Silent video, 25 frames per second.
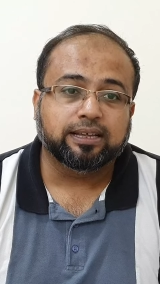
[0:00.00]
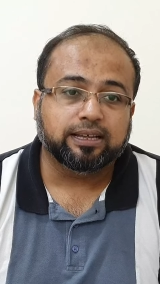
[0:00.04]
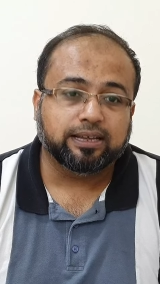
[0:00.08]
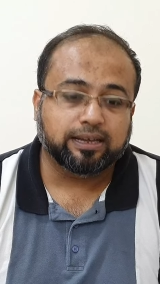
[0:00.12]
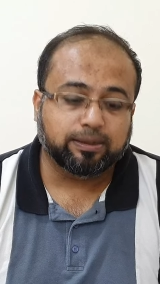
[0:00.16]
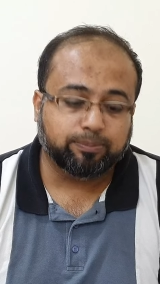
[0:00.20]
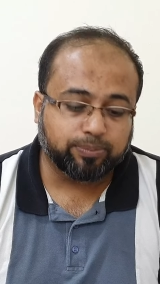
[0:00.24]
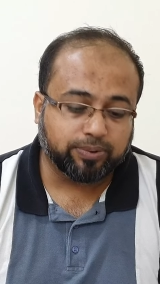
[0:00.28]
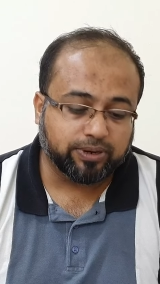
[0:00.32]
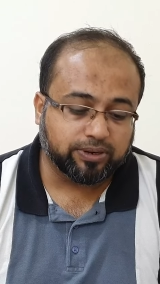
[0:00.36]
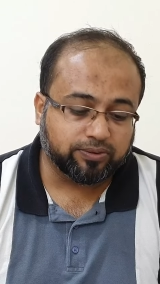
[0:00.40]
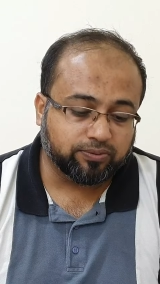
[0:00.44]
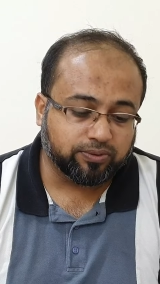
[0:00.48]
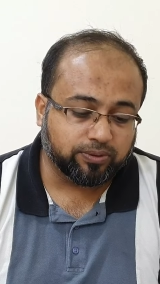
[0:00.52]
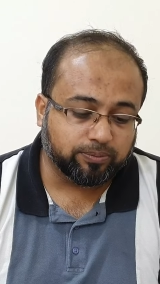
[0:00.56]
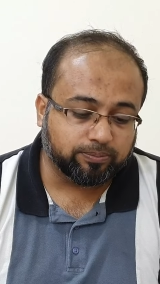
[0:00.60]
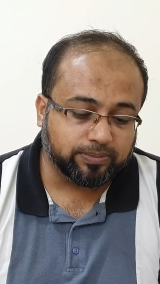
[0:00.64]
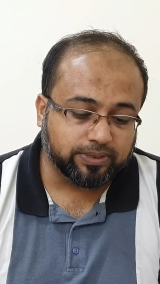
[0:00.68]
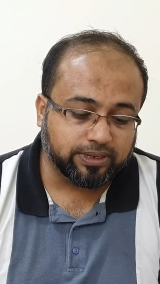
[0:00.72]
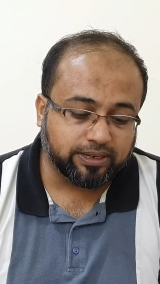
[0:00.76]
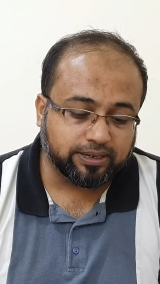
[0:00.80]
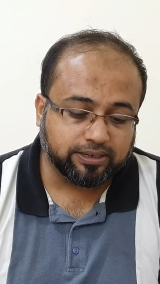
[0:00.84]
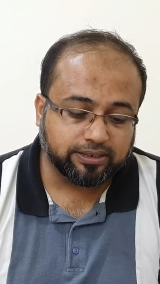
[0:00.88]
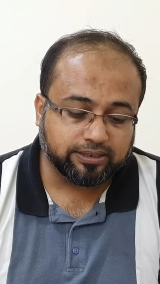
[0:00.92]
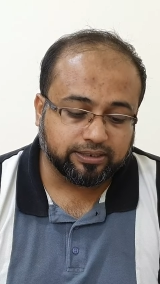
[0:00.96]
Apart from
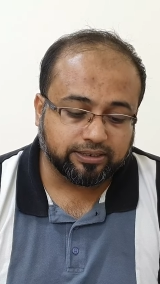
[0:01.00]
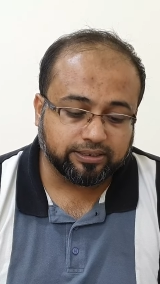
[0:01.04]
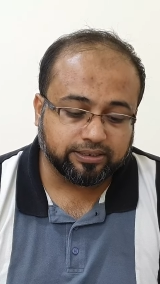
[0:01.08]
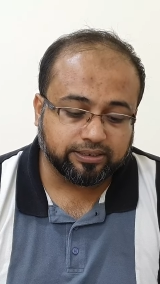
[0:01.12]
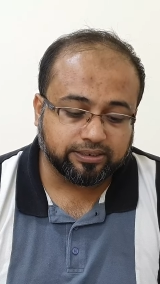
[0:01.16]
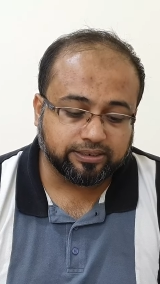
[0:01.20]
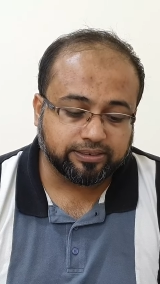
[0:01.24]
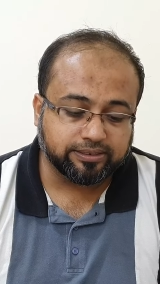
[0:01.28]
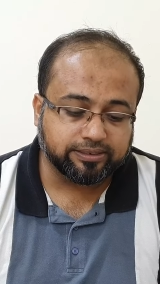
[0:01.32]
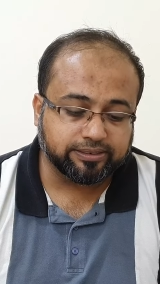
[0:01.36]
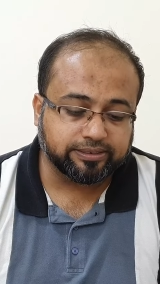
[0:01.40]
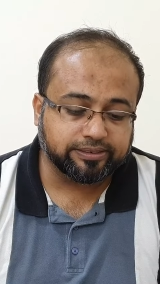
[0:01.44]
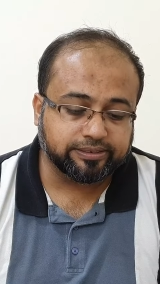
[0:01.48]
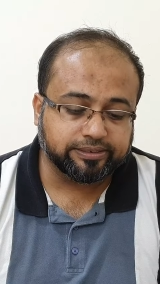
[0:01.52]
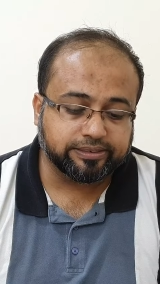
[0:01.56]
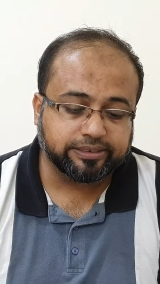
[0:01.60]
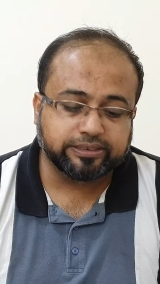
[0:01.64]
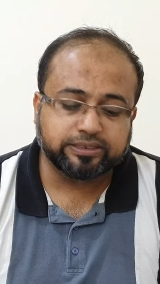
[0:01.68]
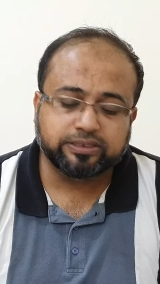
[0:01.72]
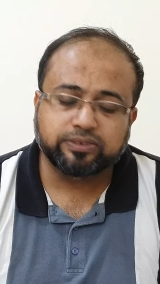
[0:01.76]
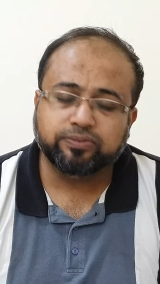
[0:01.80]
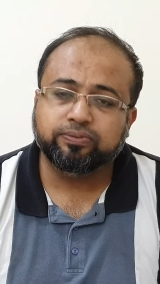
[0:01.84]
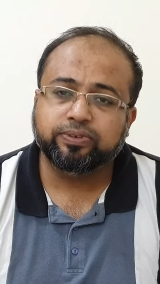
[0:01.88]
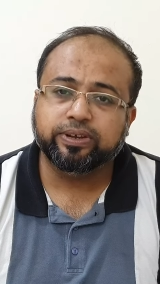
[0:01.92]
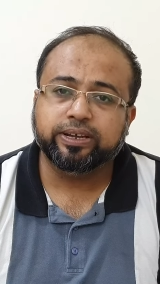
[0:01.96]
that,
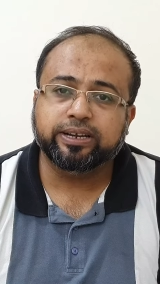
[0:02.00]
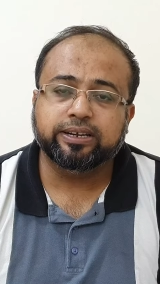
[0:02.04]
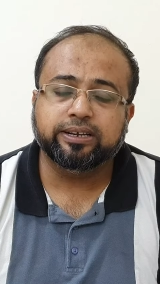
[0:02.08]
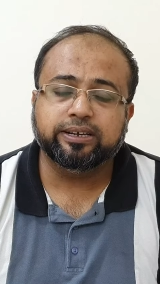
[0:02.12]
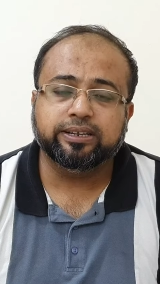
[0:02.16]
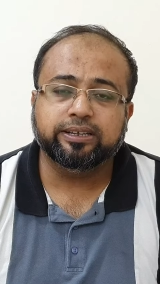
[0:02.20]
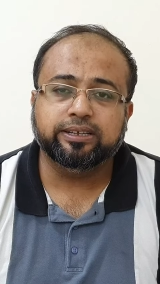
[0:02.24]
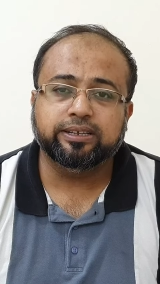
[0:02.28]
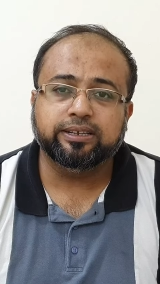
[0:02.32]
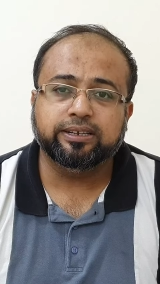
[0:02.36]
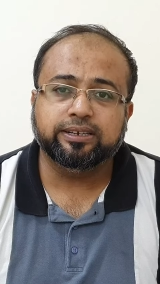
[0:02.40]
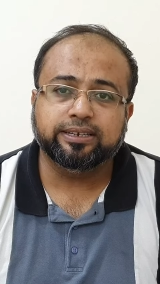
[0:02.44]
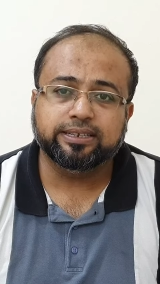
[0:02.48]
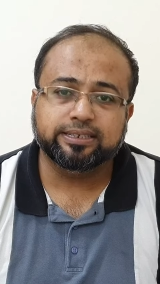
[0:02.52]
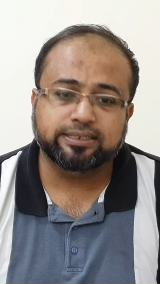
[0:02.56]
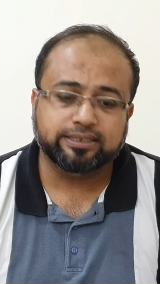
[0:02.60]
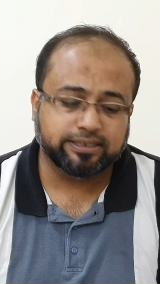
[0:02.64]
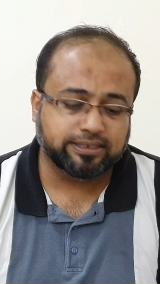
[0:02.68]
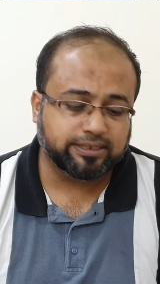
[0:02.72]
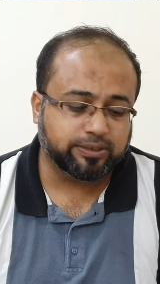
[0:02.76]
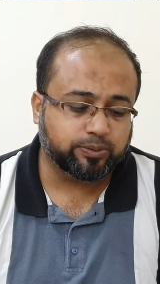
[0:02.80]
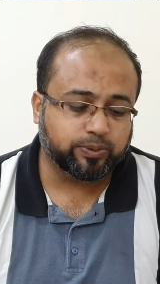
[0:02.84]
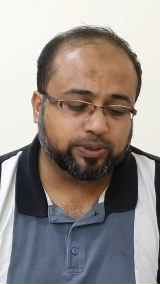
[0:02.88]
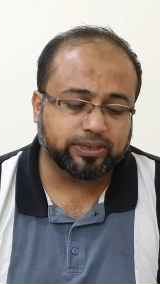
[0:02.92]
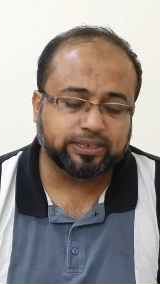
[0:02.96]
it's a fairly
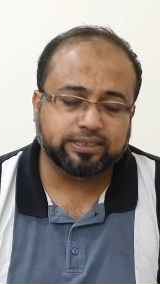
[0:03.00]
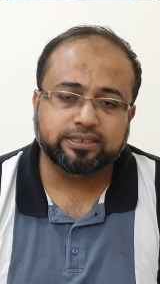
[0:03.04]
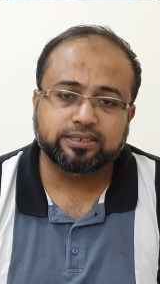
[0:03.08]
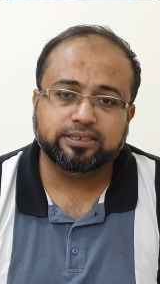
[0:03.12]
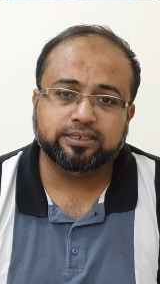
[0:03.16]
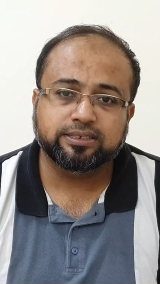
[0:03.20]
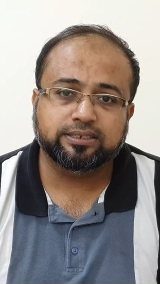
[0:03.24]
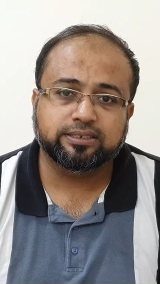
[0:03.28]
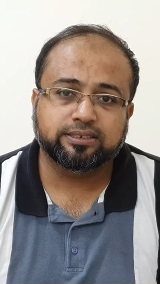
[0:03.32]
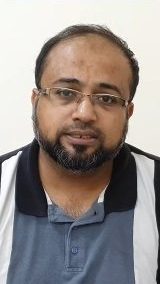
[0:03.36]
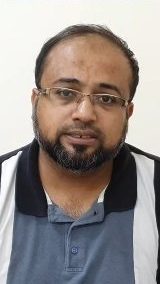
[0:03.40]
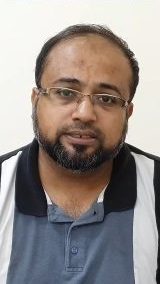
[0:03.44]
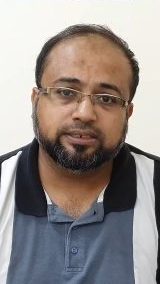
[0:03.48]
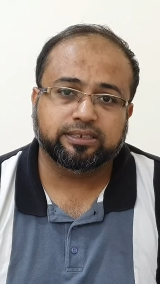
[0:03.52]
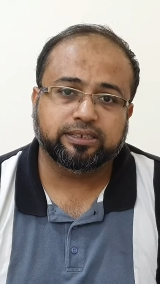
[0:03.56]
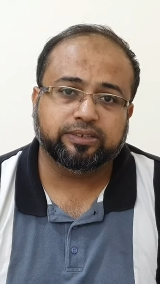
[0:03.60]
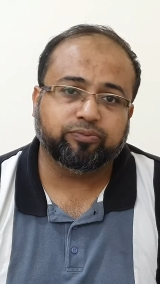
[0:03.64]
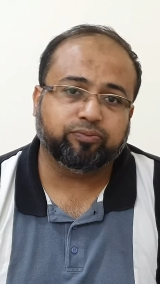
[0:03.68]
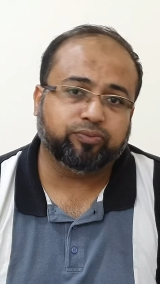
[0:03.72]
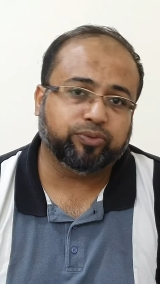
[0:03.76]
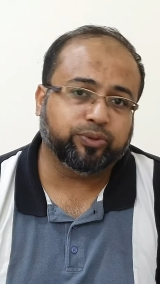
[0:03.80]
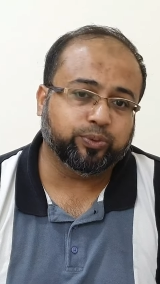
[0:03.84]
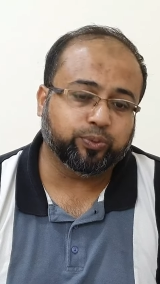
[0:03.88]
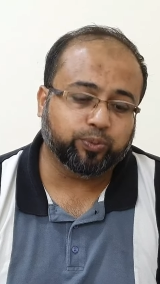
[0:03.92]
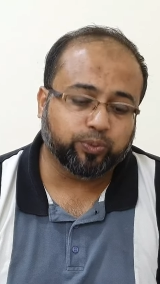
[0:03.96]
decent device.
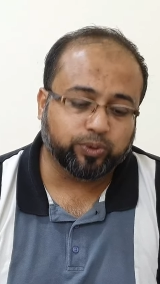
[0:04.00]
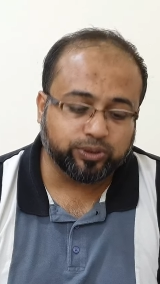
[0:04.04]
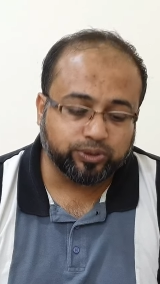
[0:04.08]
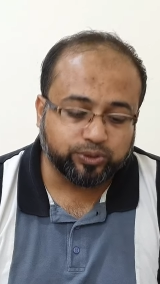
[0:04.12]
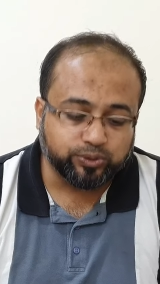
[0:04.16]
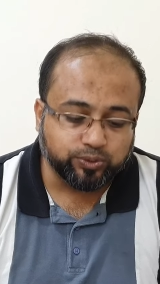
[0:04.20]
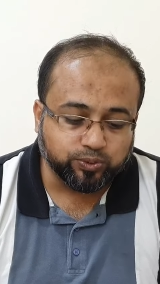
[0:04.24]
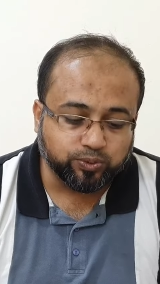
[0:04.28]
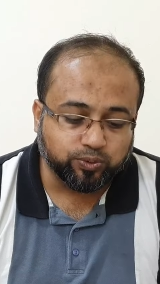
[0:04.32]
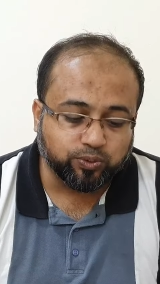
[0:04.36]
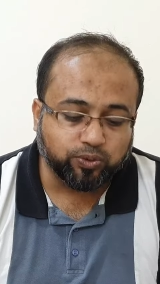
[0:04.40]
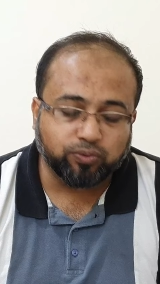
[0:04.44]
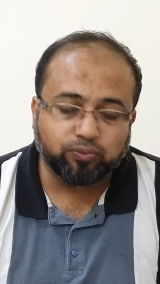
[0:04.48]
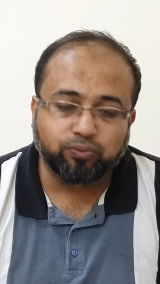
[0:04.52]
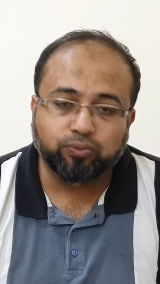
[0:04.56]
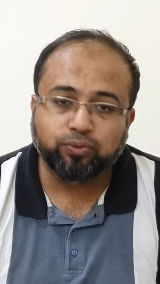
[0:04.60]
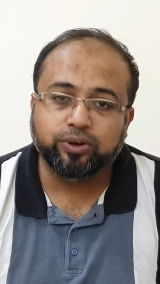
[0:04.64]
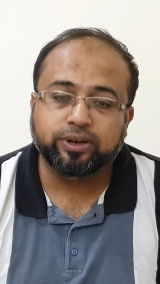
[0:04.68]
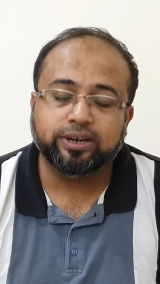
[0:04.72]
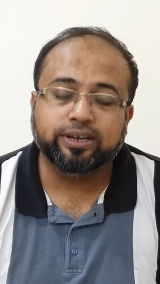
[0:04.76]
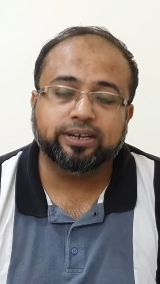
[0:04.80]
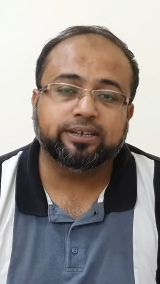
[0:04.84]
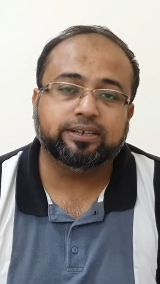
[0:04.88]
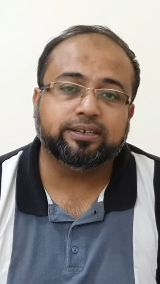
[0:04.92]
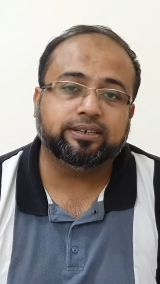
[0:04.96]
If you want to go
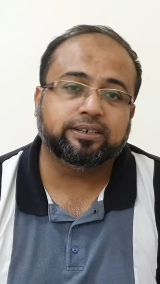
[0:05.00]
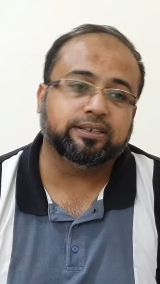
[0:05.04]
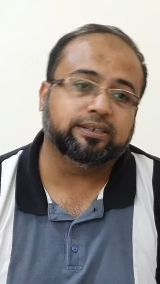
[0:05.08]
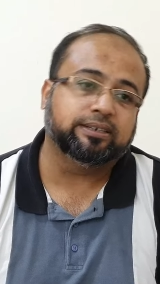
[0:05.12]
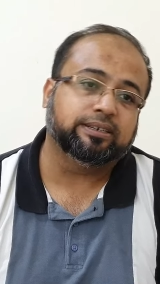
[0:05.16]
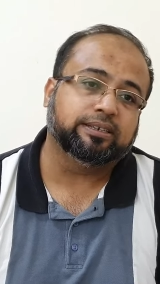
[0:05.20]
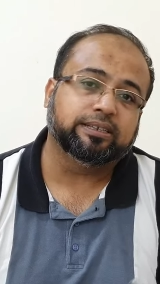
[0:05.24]
for it,